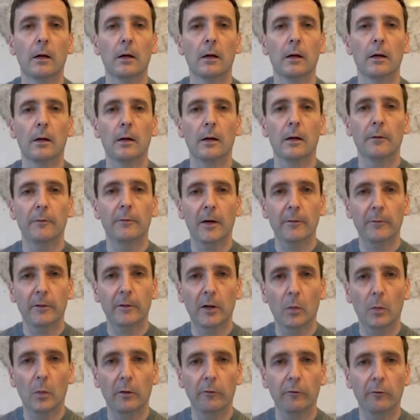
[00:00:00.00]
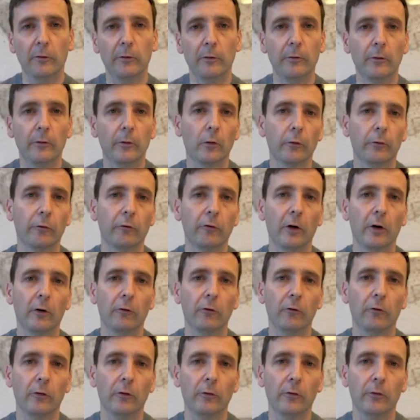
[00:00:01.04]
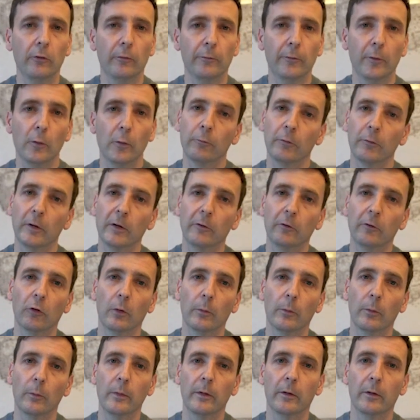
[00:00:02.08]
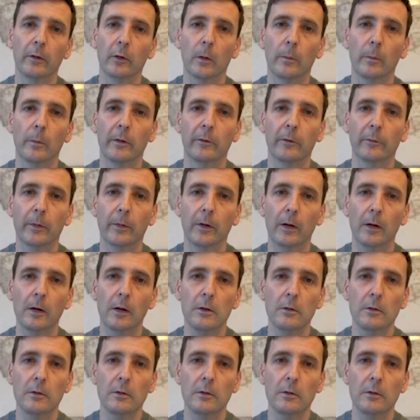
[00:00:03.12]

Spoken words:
If you have any questions or suggestions, feel free to drop them in the comments below.